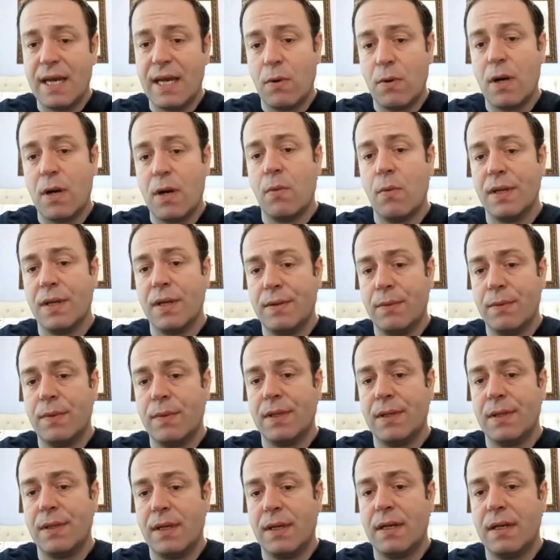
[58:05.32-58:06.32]
were
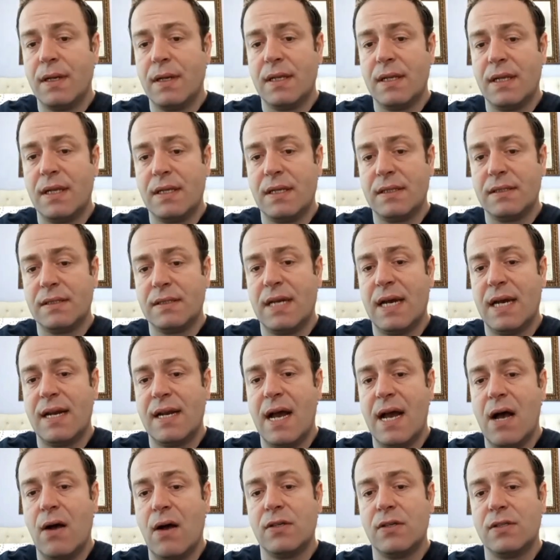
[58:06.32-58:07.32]
inside a
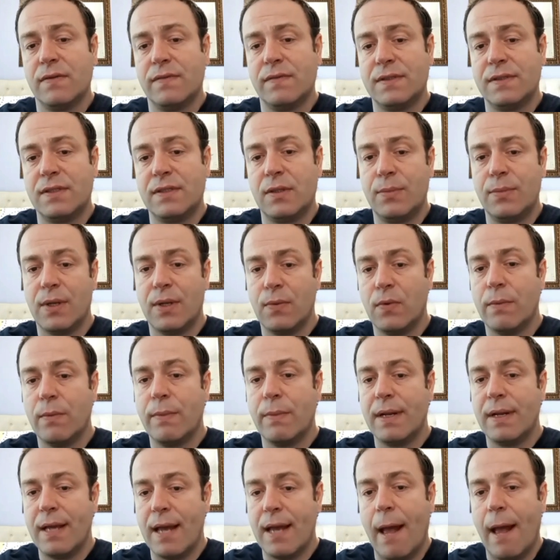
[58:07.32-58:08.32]
house of Serbian woman.
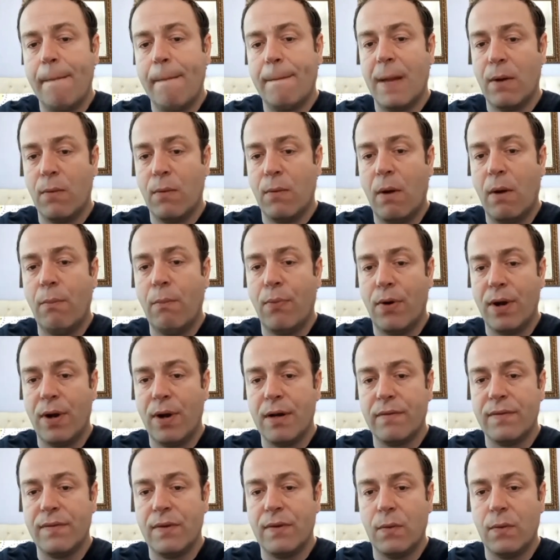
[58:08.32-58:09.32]
At one
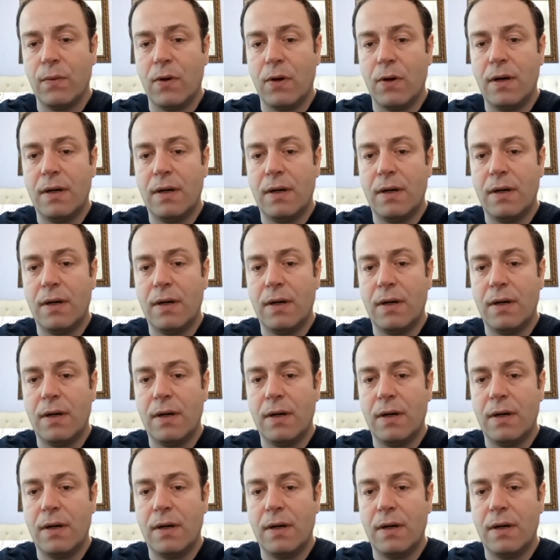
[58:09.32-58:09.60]
point of the war.